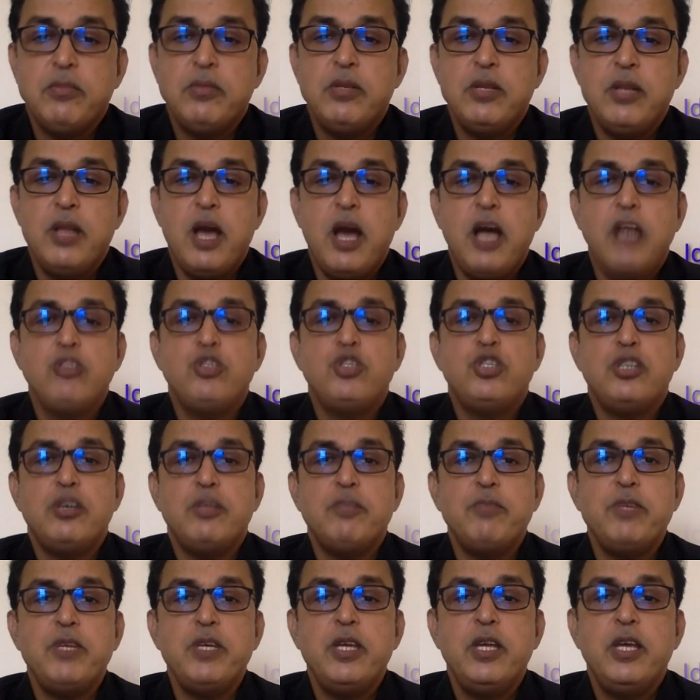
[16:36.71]
large
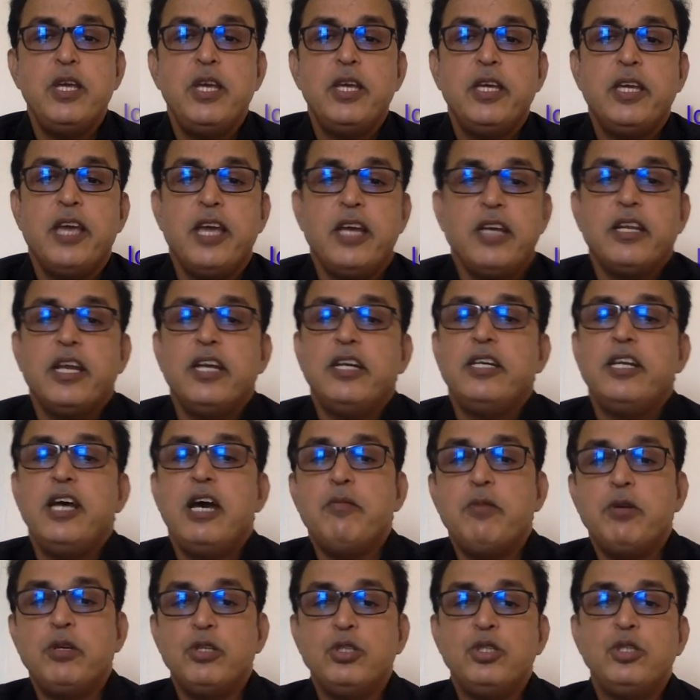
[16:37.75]
tummy can get
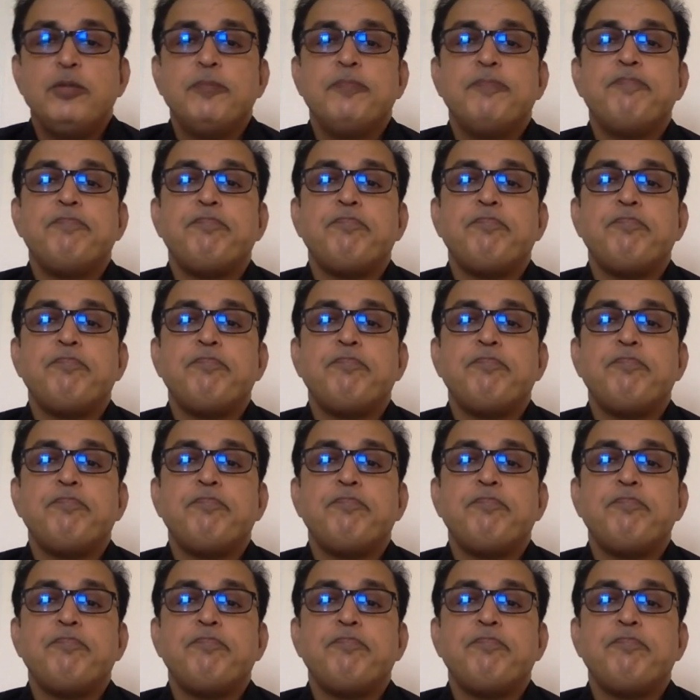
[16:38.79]
diabetes.